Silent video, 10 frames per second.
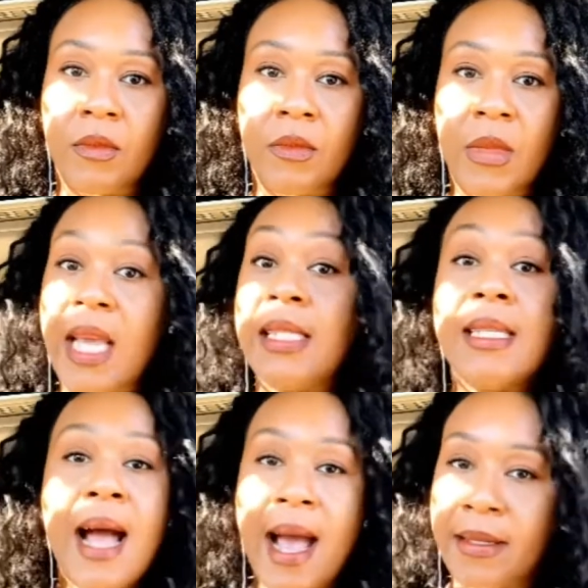He's
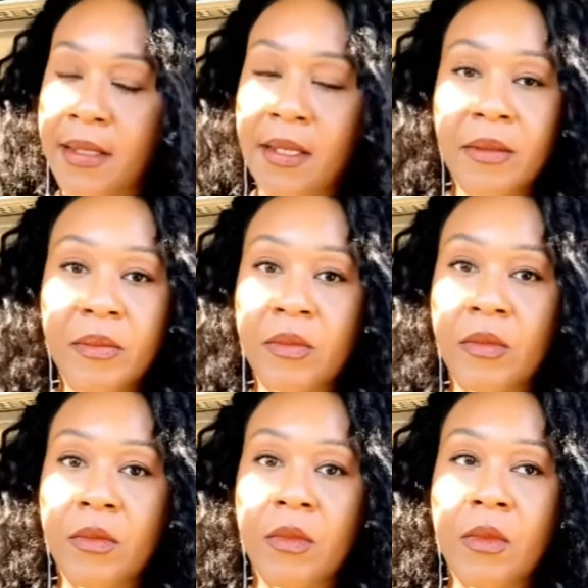not.
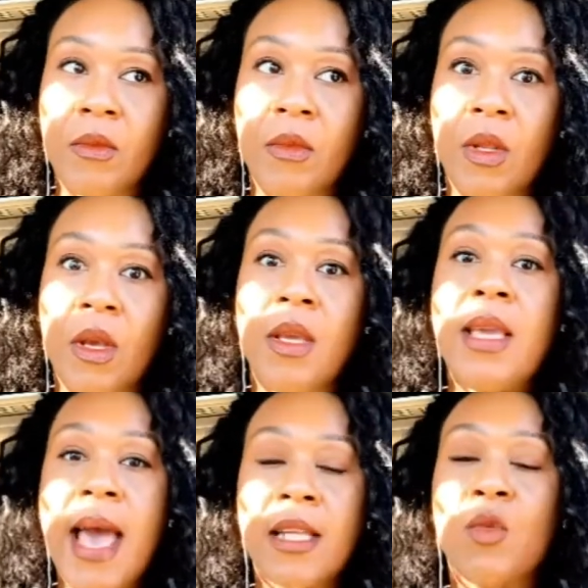
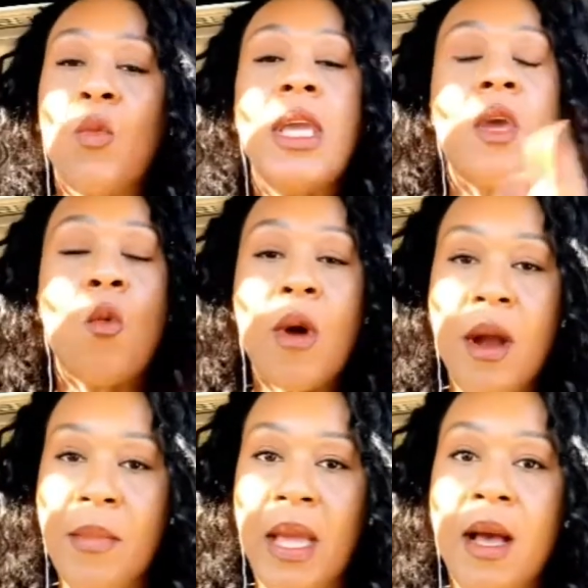Yes, we can wear
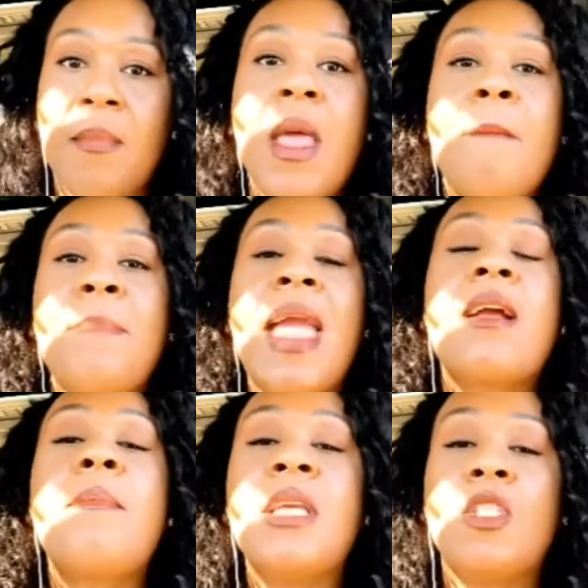makeup.
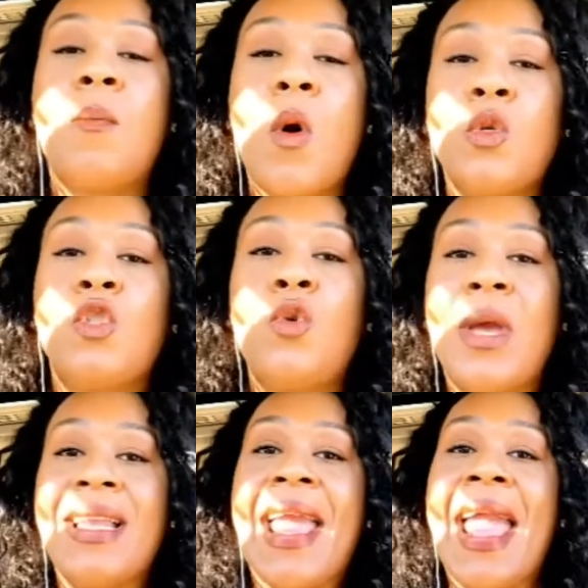Makeup is supposed to
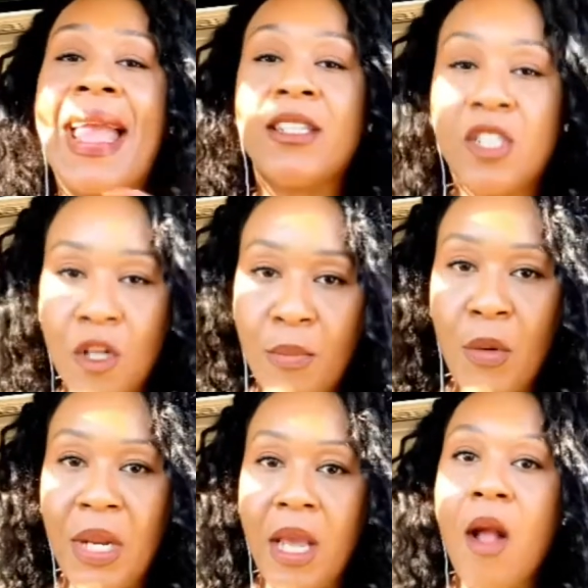enhance the
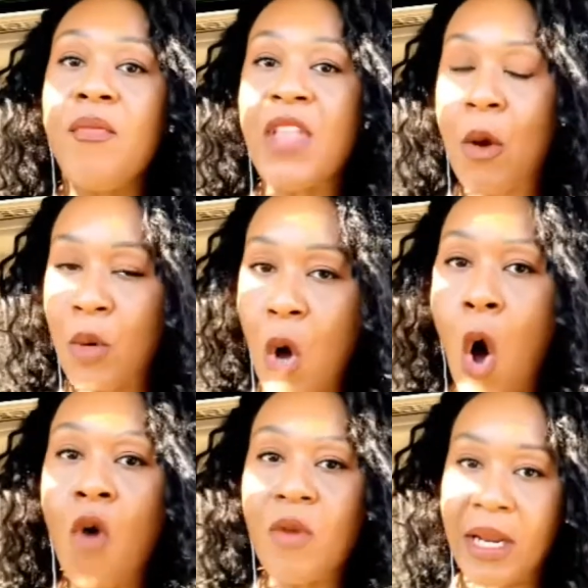beauty that we
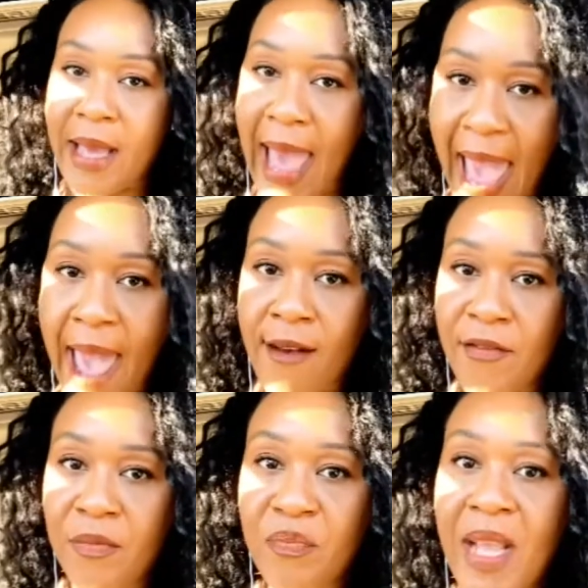already have.
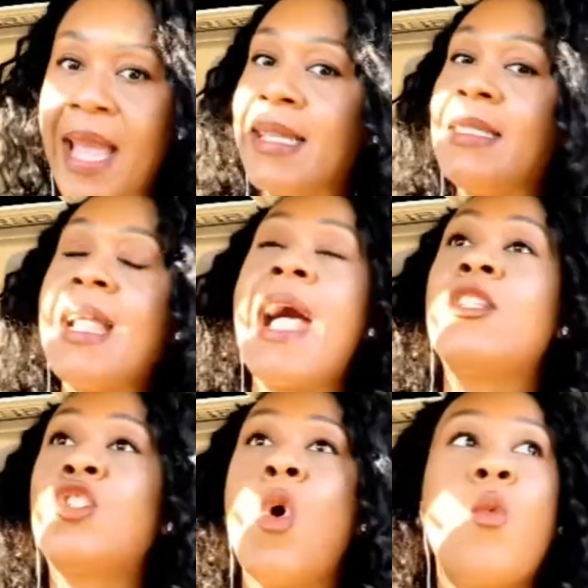It's not
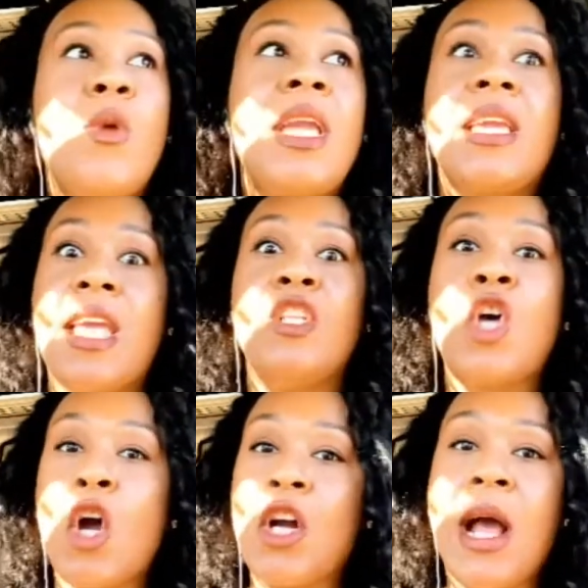so we can
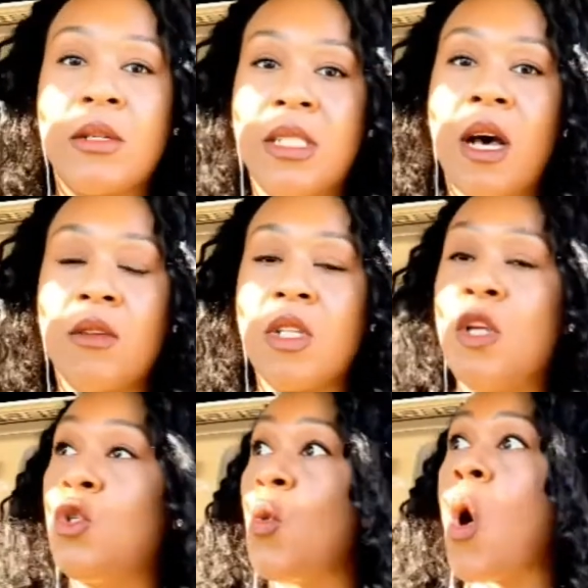turn ourselves
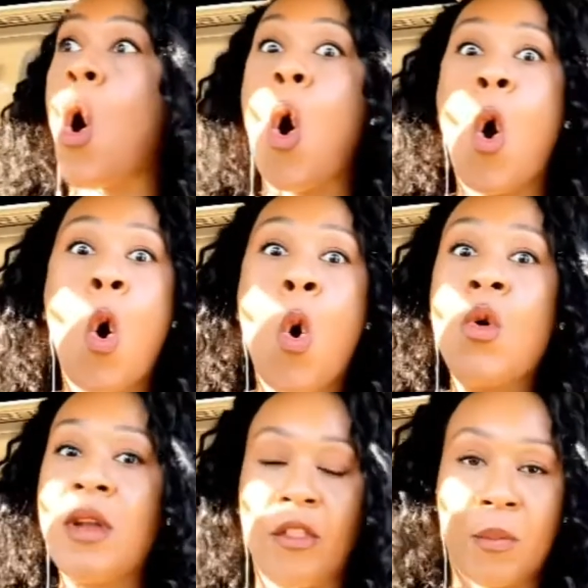into a whole
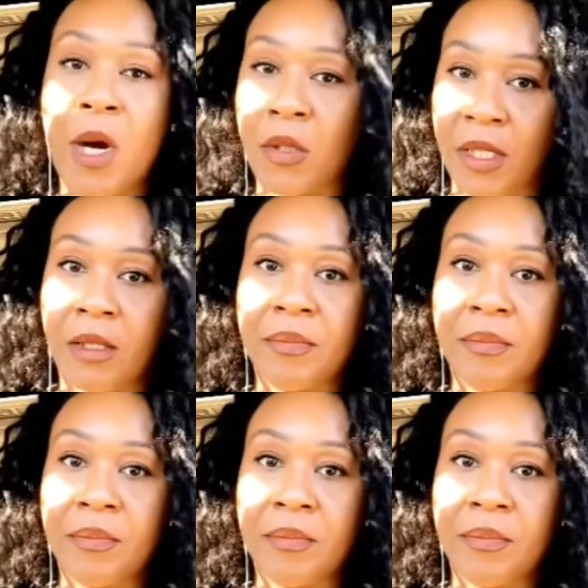nother person.